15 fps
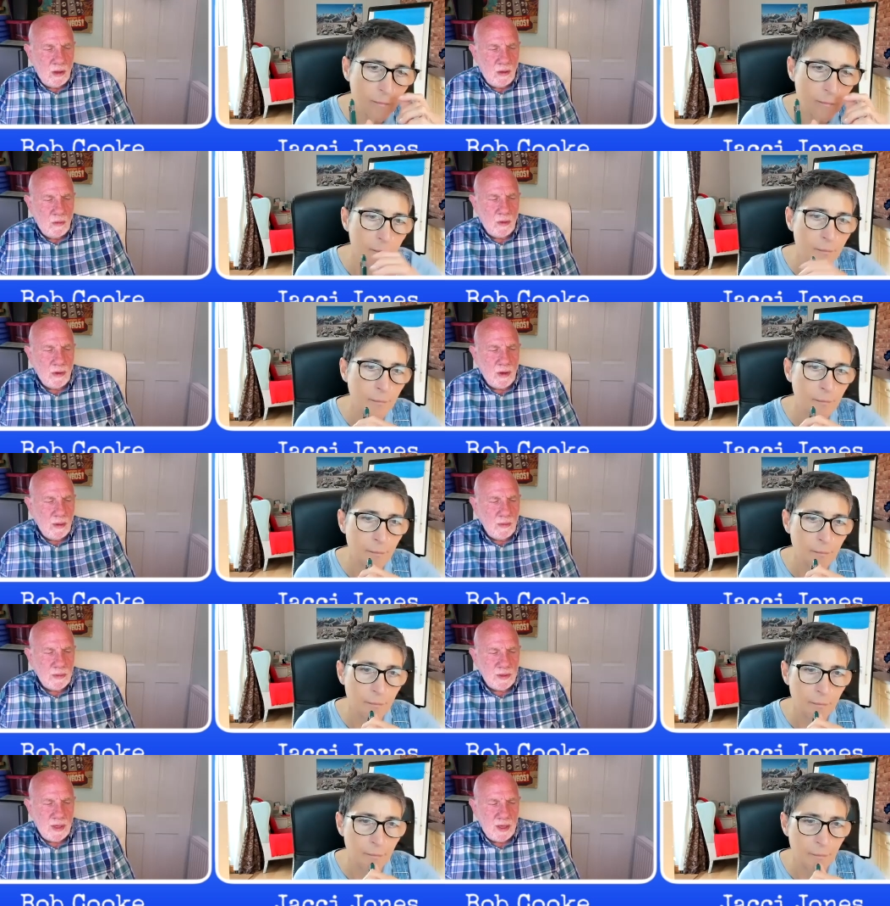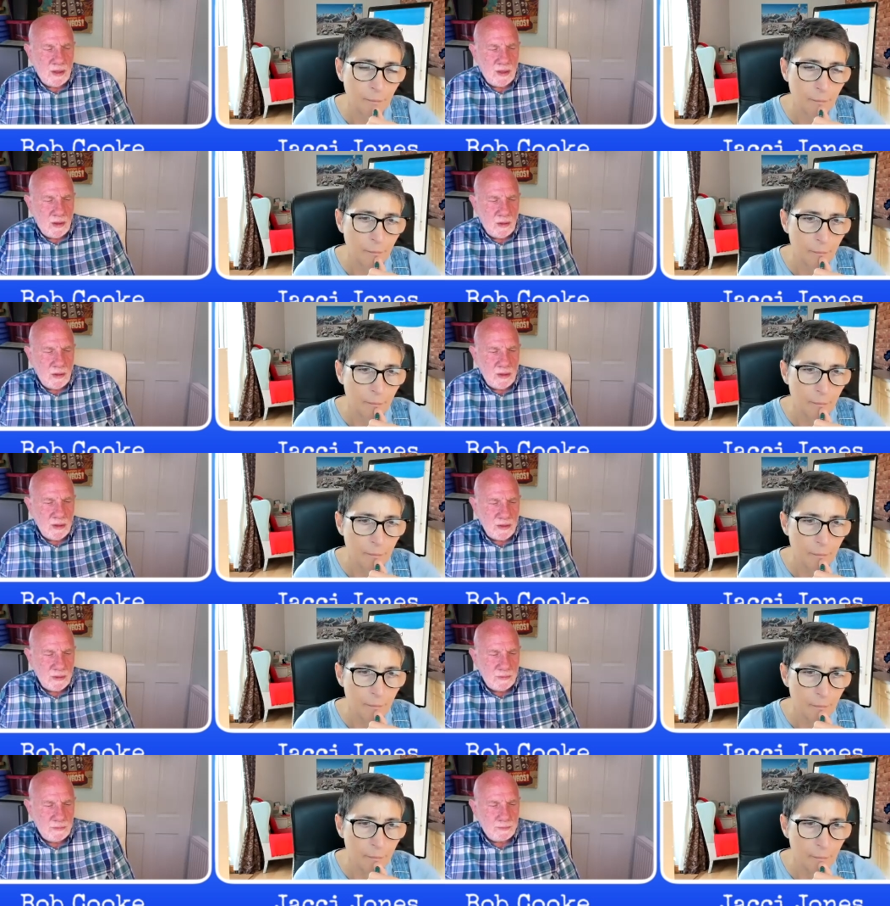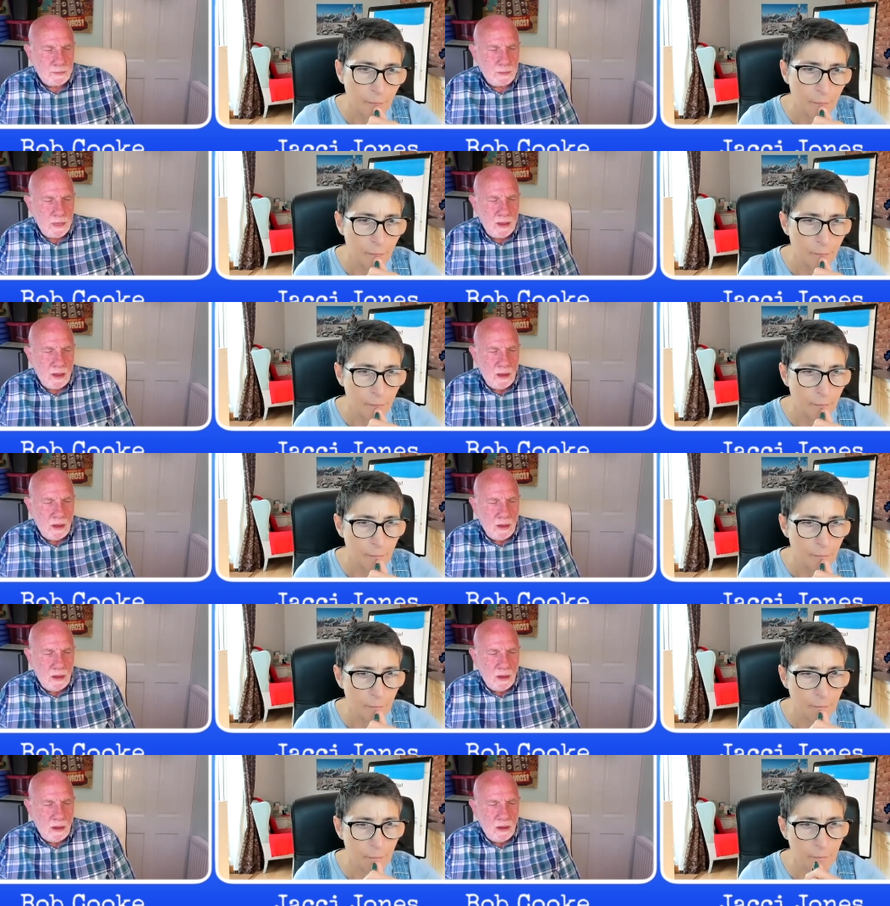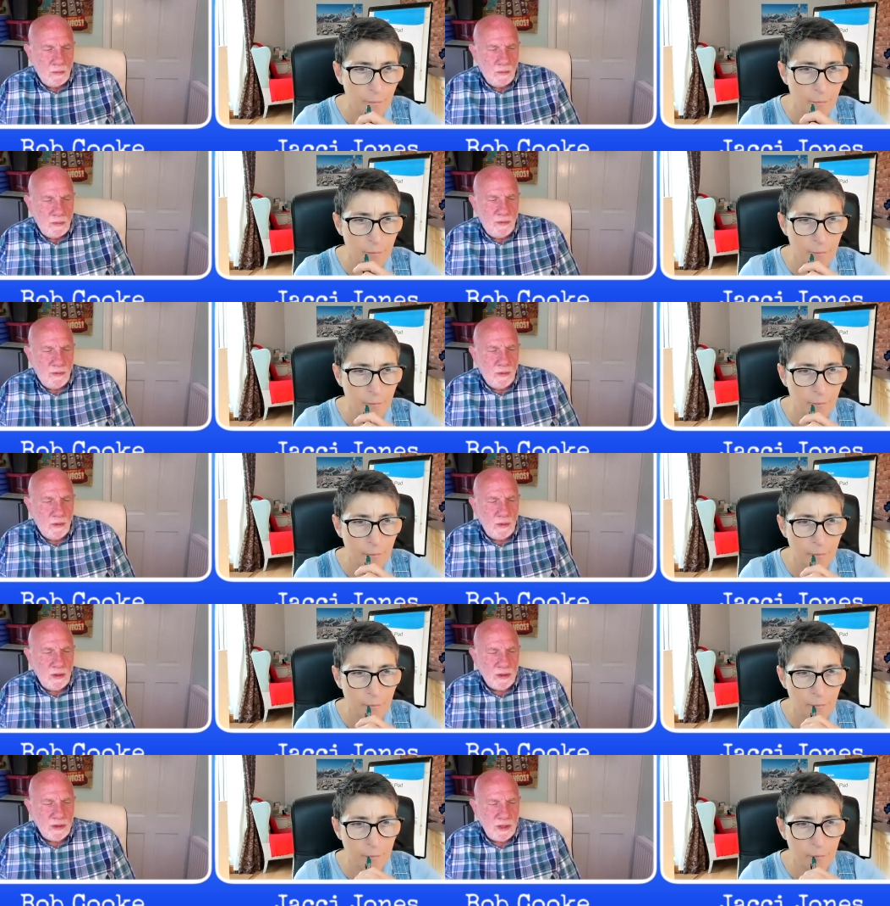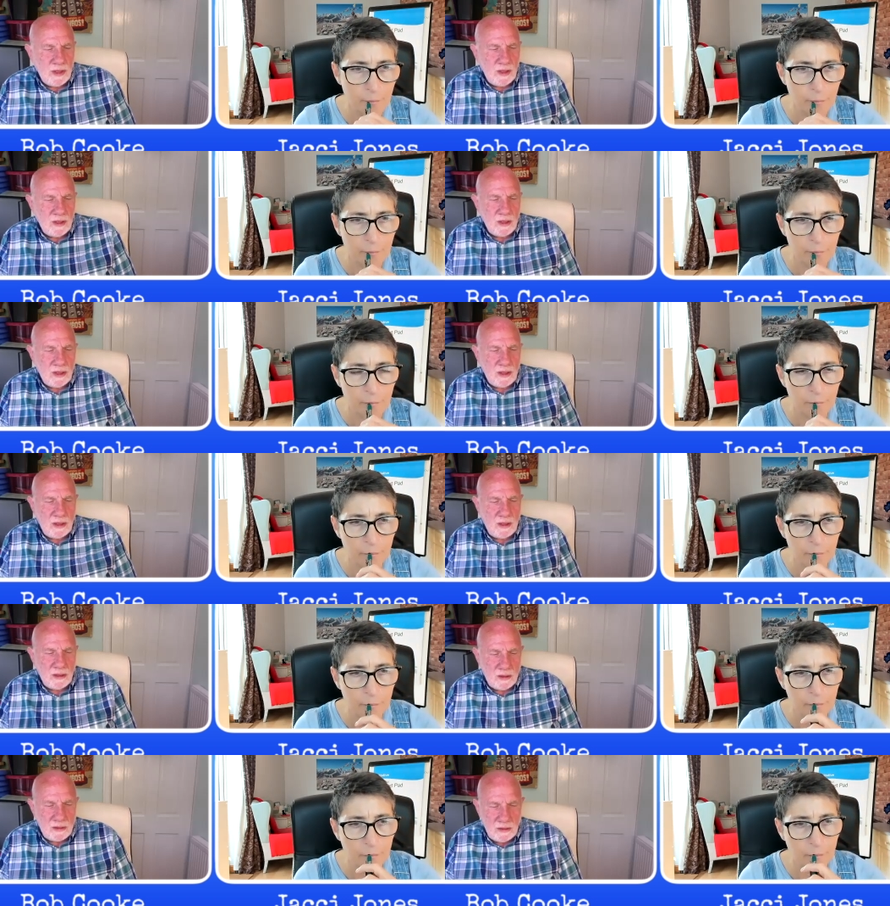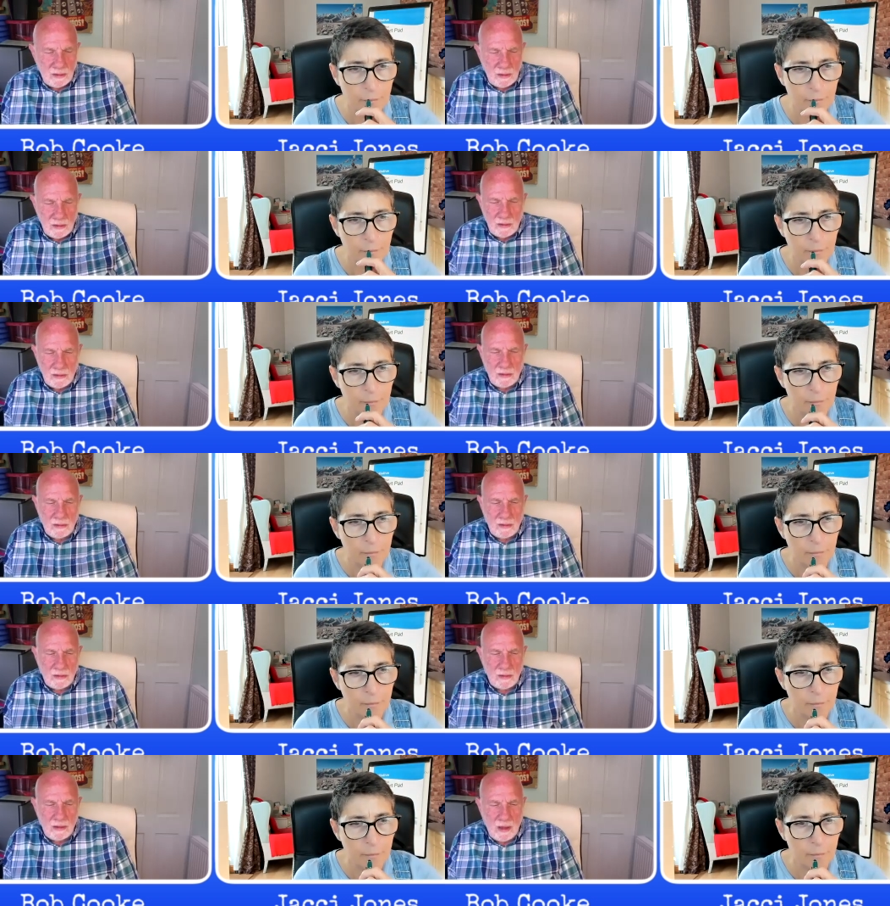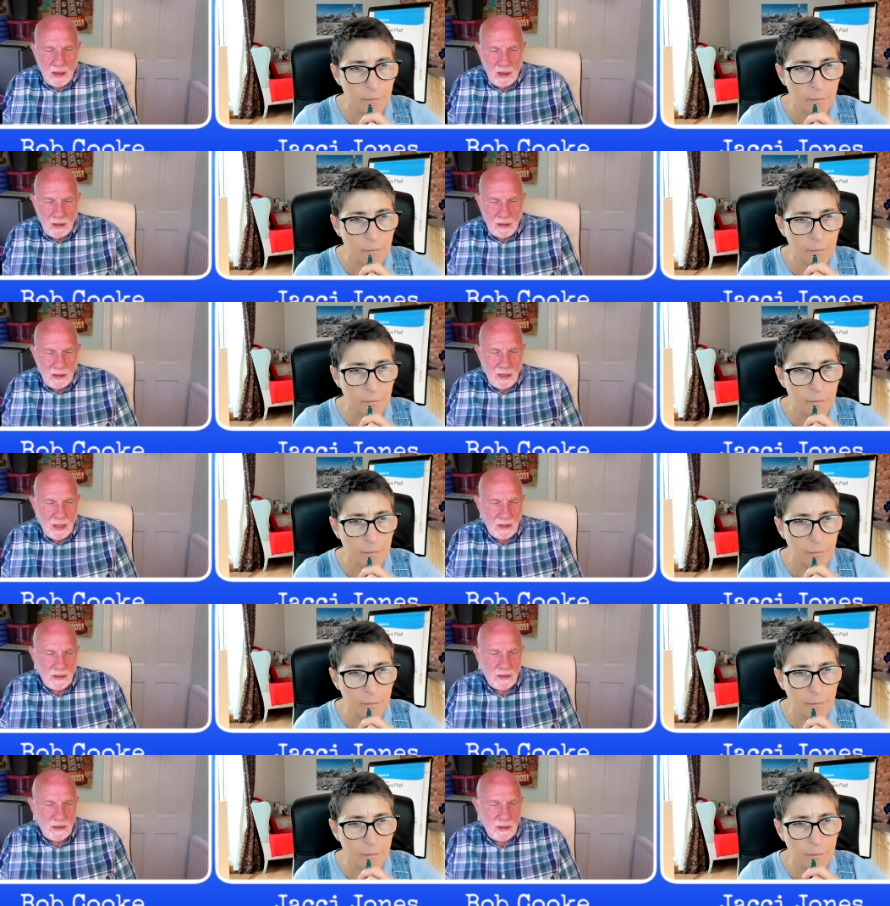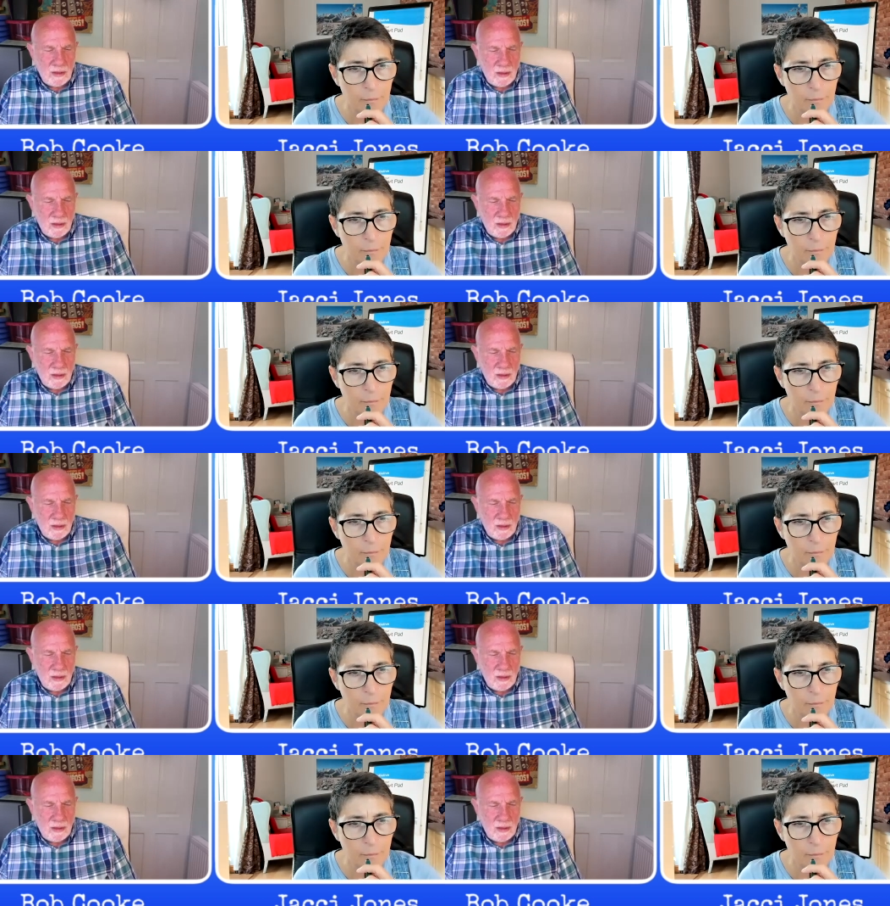Speaker 1: What I'm saying though is, before you see the client next,